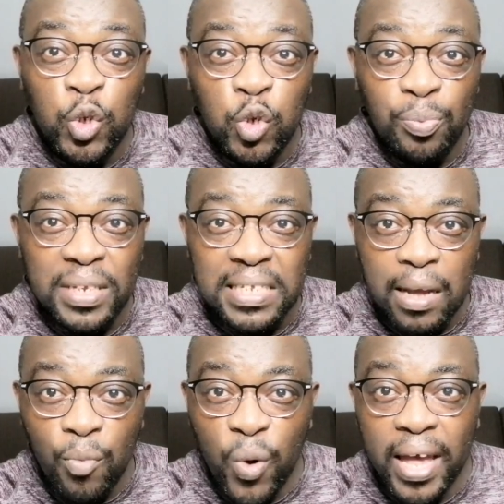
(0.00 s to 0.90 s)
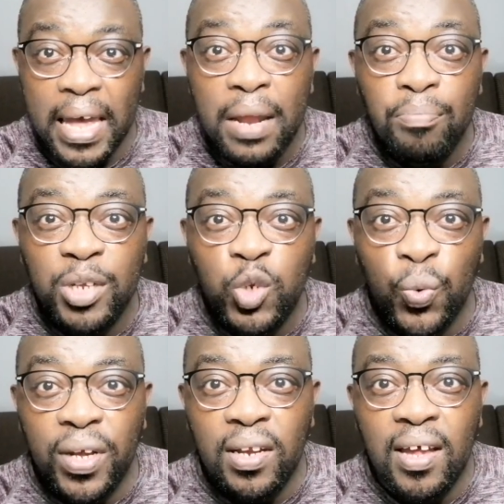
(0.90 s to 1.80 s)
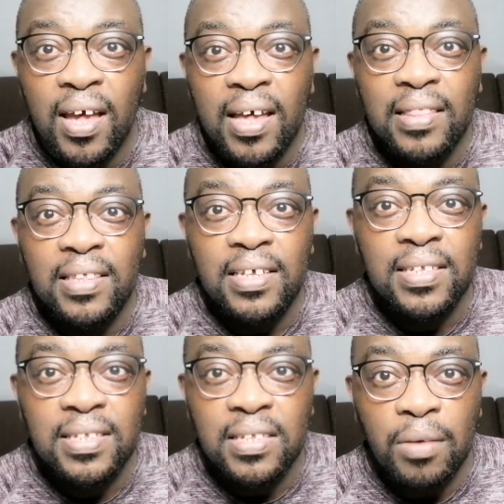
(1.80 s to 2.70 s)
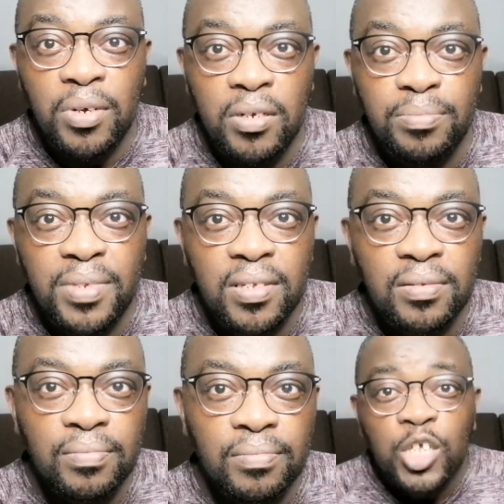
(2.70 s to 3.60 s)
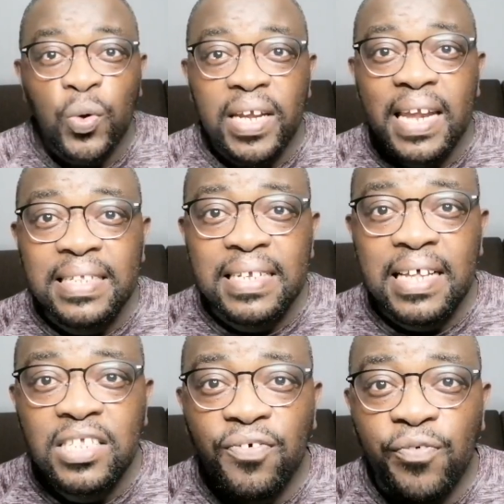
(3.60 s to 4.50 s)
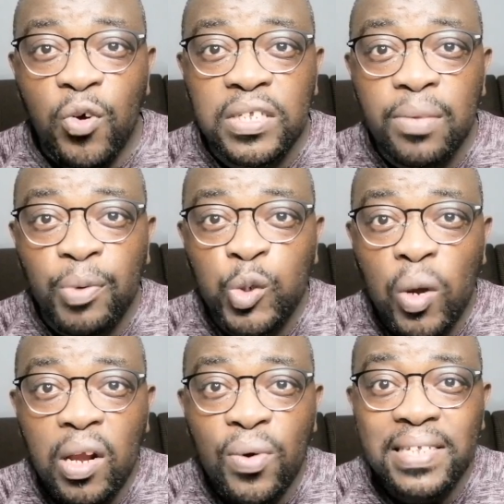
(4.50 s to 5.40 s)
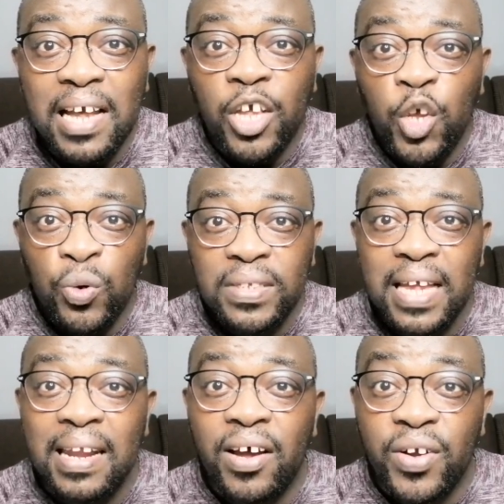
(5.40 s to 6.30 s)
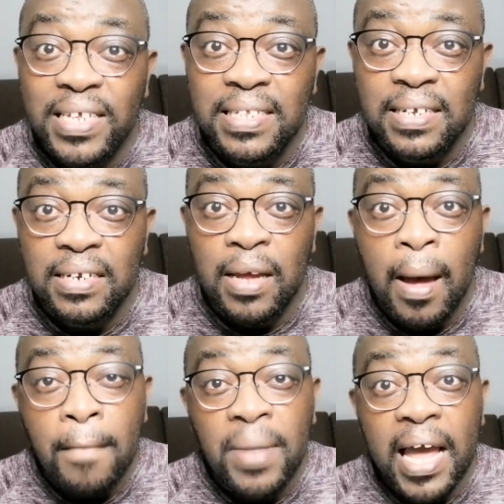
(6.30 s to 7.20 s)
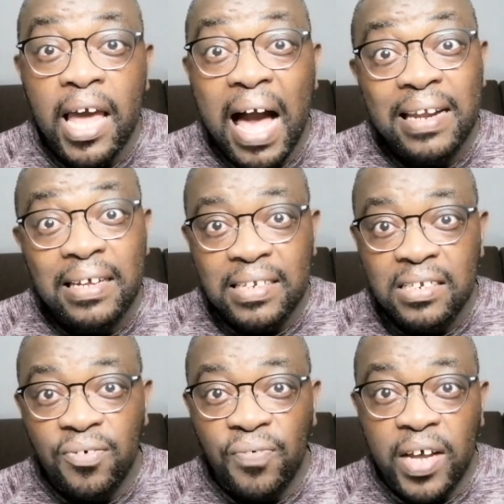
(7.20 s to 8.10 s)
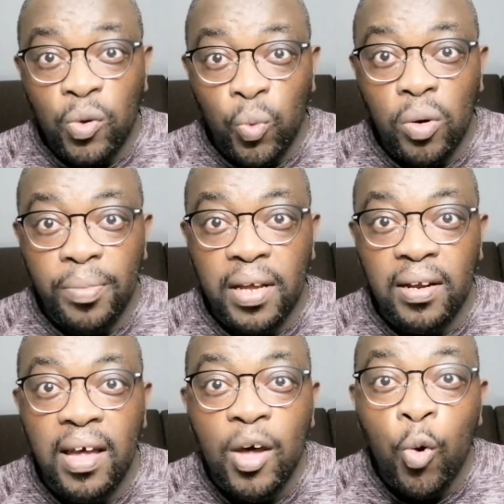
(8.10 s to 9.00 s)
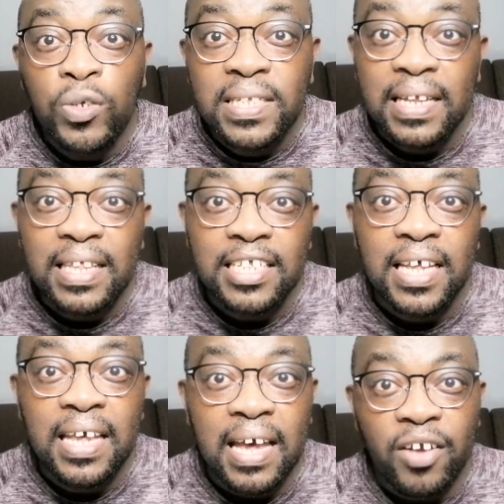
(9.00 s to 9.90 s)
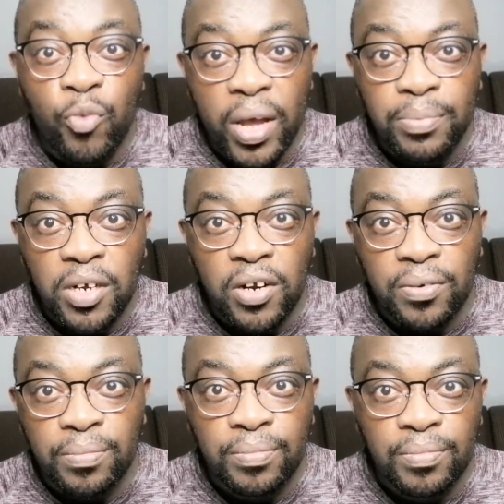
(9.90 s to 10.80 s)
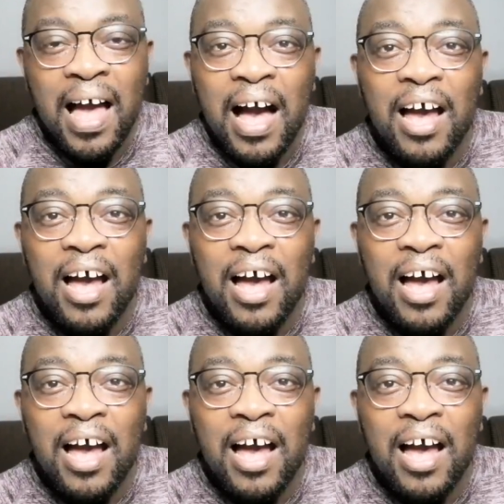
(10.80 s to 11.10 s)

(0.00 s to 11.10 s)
used to be somewhere in between these suburbs. So in 1994, Sipho Thwala was accused and arrested by an unidentified woman who said that he had raped her.